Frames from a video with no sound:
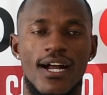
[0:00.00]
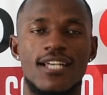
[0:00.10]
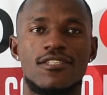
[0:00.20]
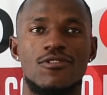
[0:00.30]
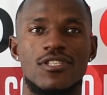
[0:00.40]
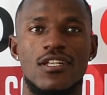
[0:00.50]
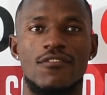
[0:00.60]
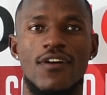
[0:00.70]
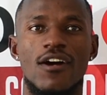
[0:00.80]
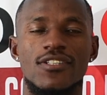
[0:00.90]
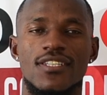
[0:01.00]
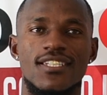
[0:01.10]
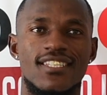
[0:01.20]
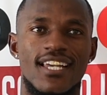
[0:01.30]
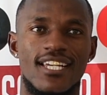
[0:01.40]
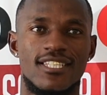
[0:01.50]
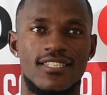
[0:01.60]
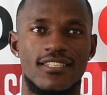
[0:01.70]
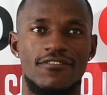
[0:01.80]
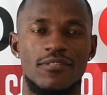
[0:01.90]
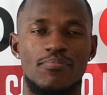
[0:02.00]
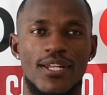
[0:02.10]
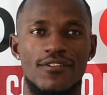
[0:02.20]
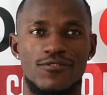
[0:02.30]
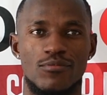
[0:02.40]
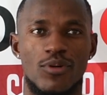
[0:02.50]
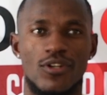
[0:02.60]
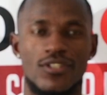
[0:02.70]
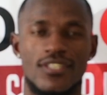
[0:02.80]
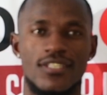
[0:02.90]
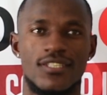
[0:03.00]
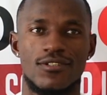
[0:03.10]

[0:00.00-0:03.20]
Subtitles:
ask yourself, how did these guys even play football on this?